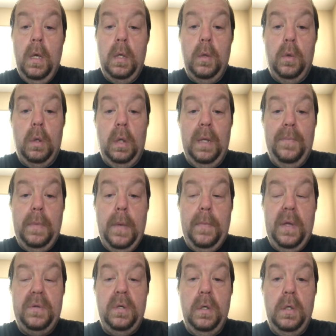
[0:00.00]
You can leave me a
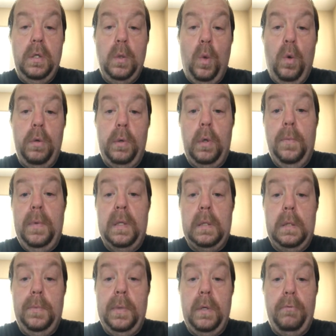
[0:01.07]
message, or you can
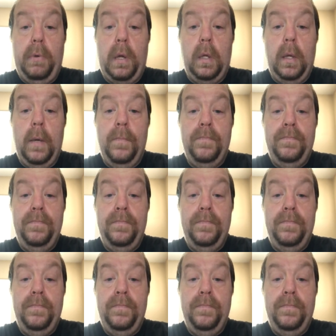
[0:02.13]
message me directly.